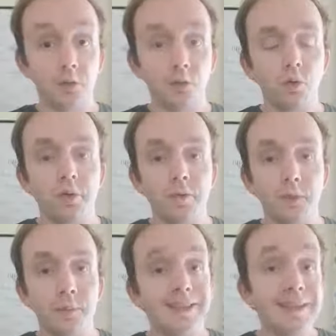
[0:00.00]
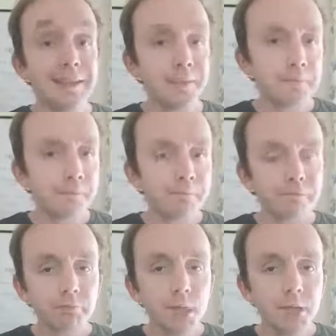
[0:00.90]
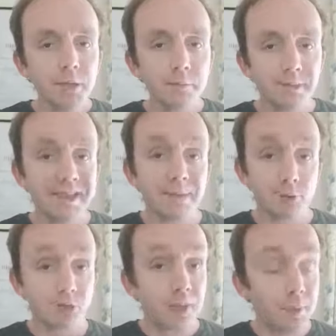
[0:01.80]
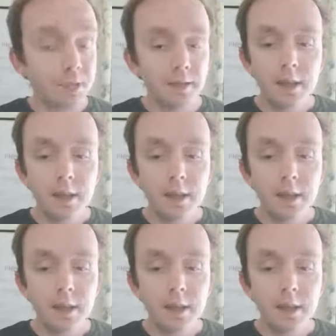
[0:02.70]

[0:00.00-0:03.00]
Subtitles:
or even a petit level Chablis.